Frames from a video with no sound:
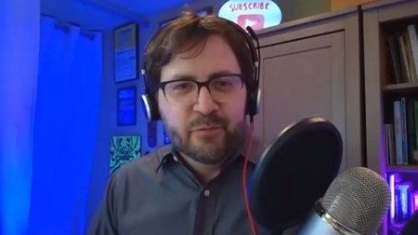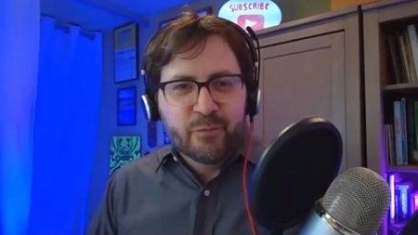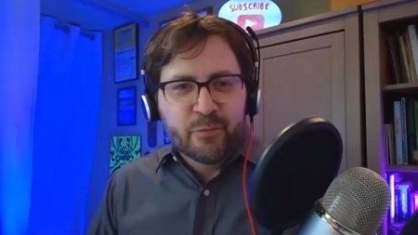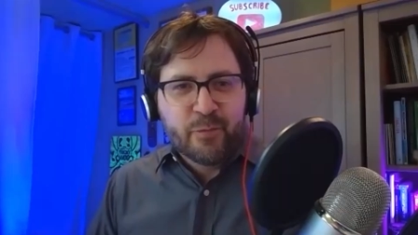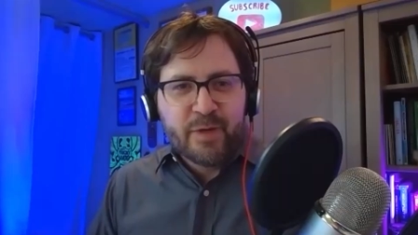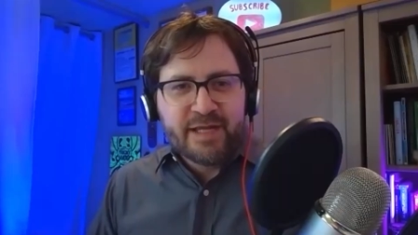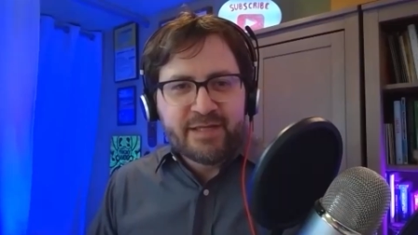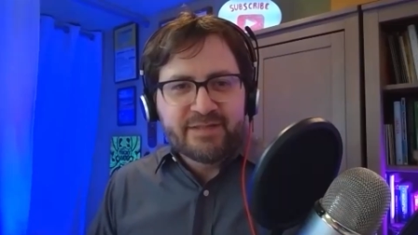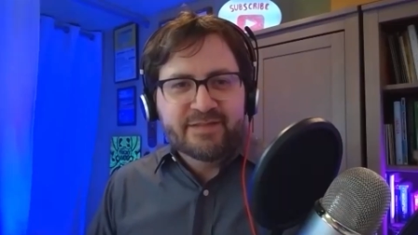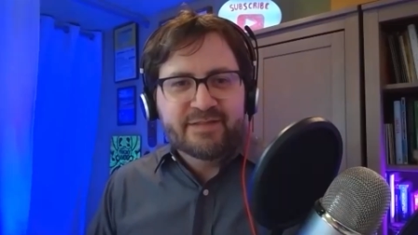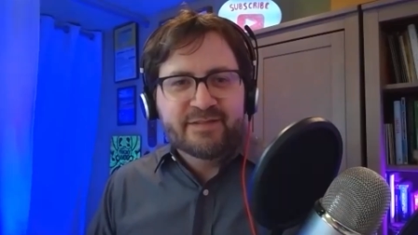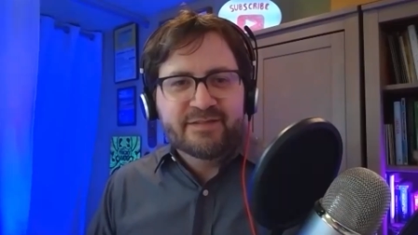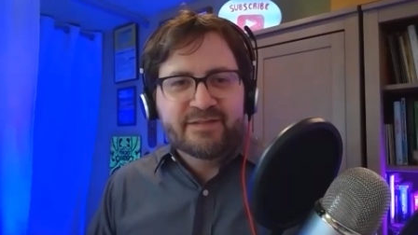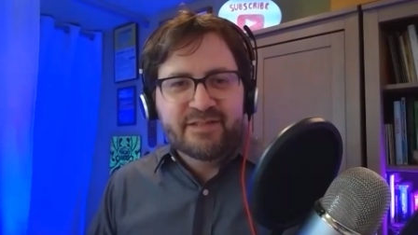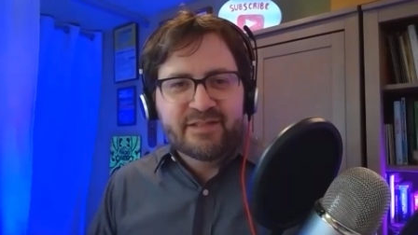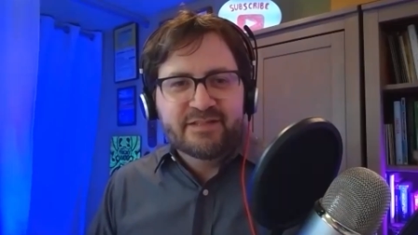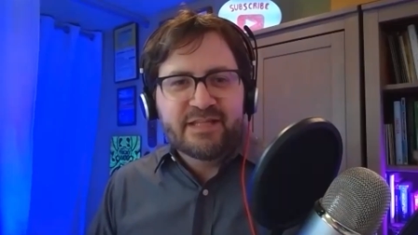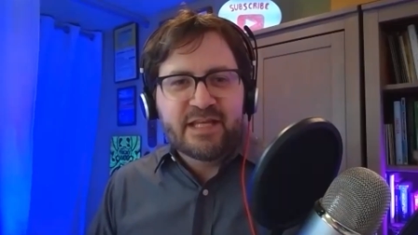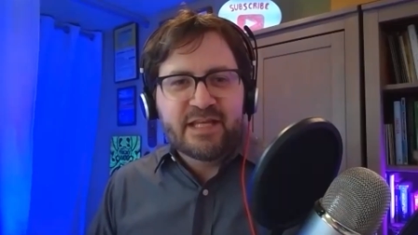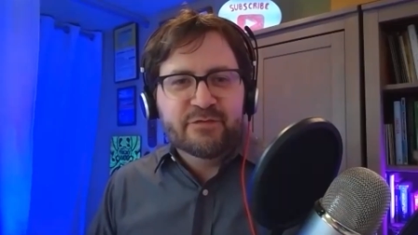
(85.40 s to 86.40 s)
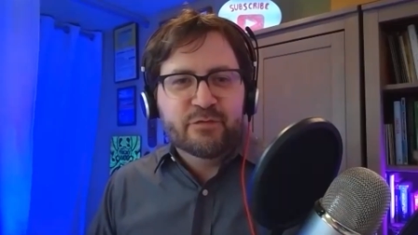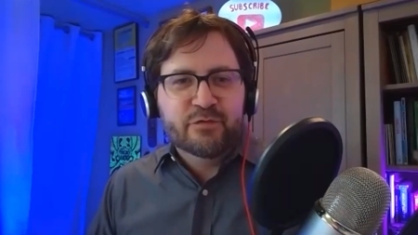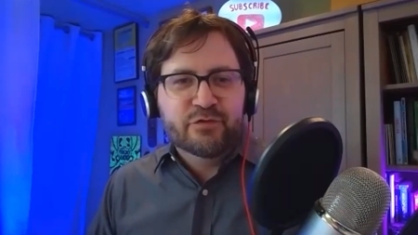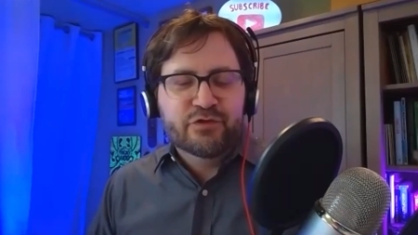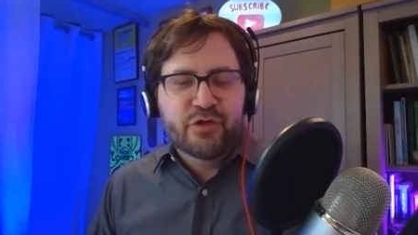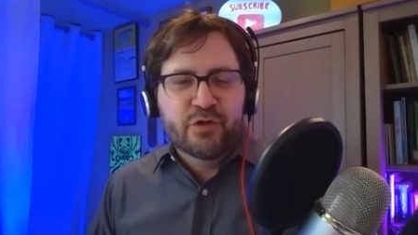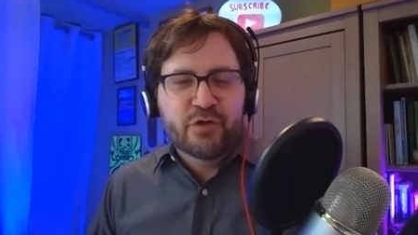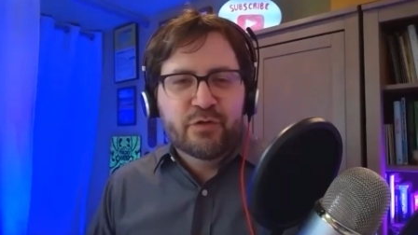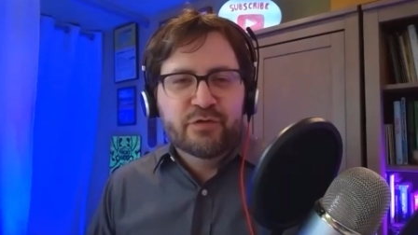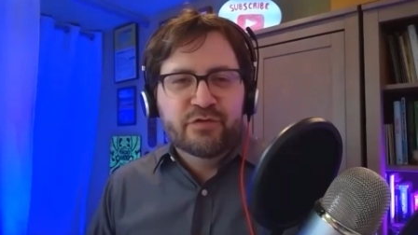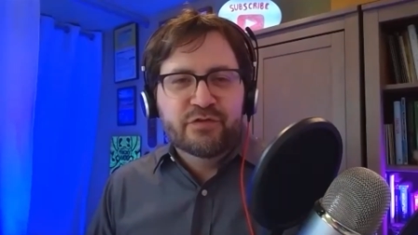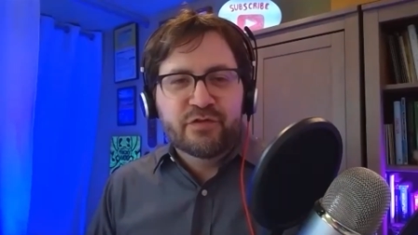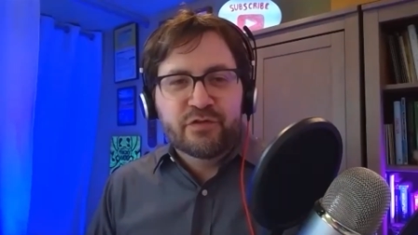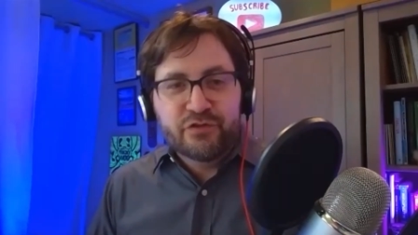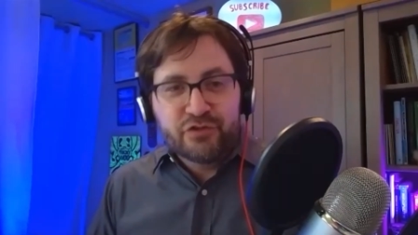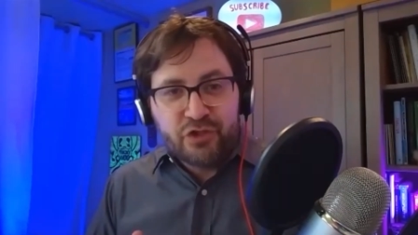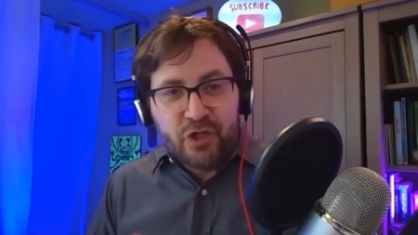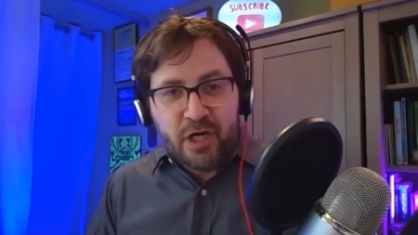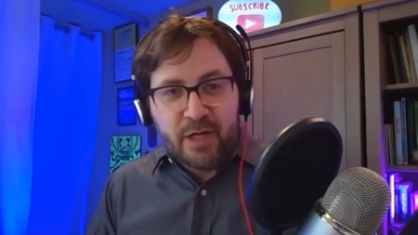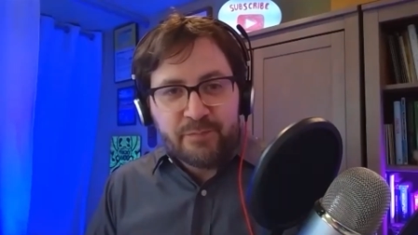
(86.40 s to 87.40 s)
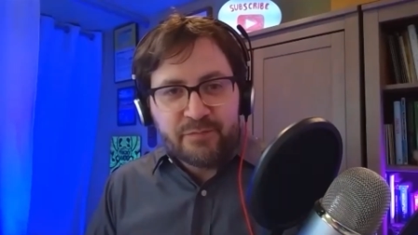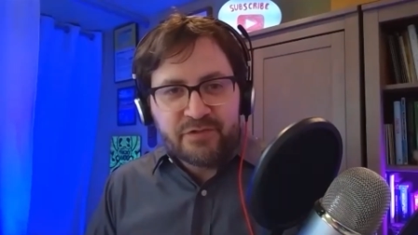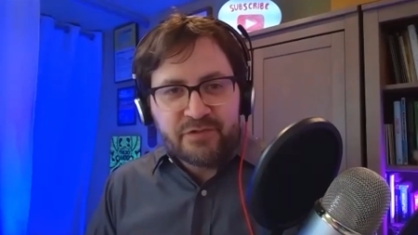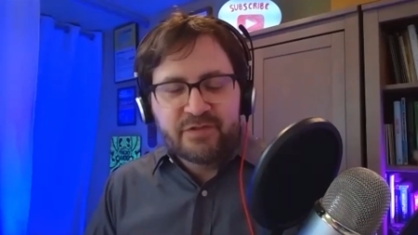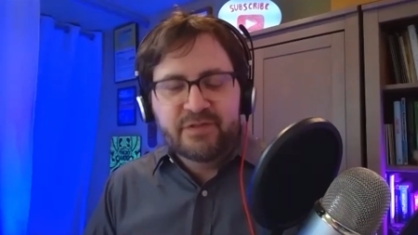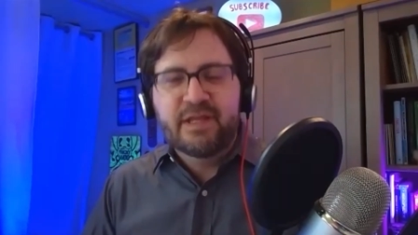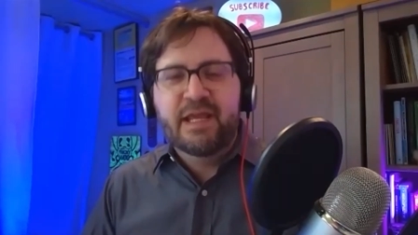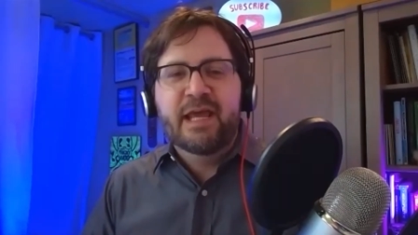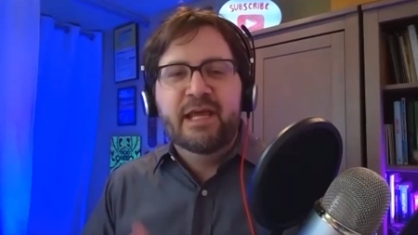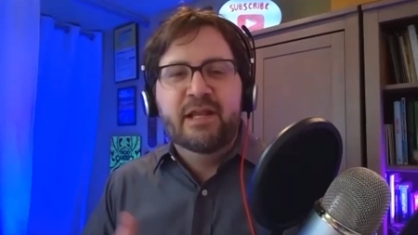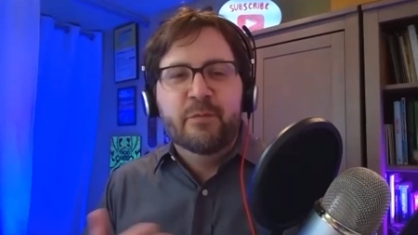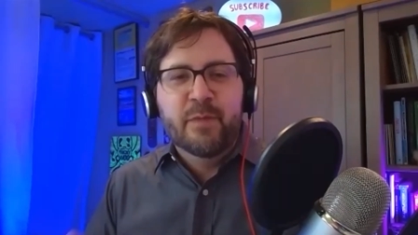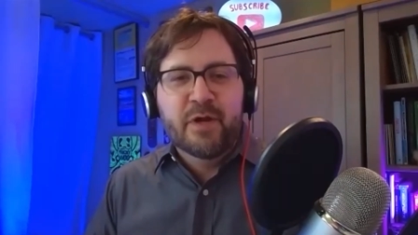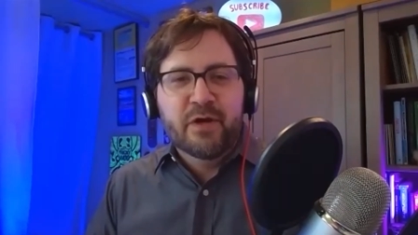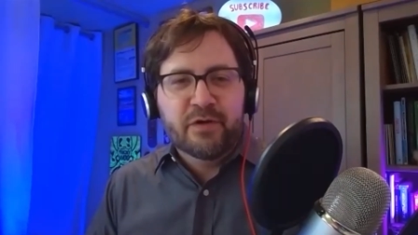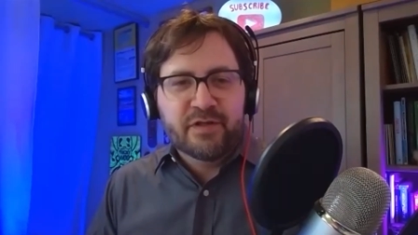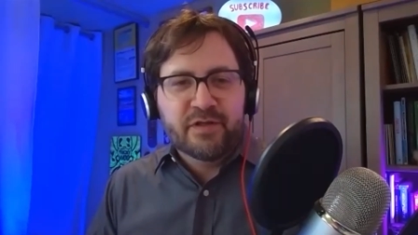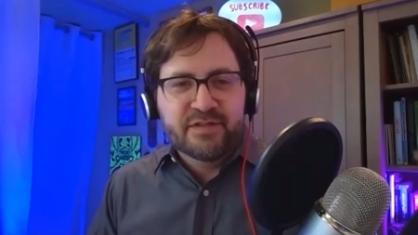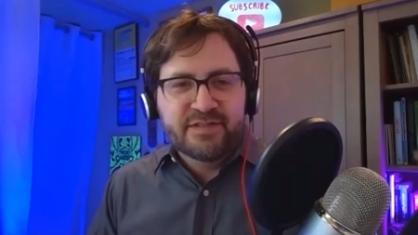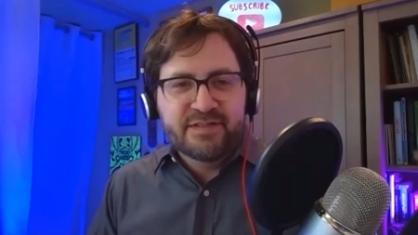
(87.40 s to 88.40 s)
great successful shows Chopped and America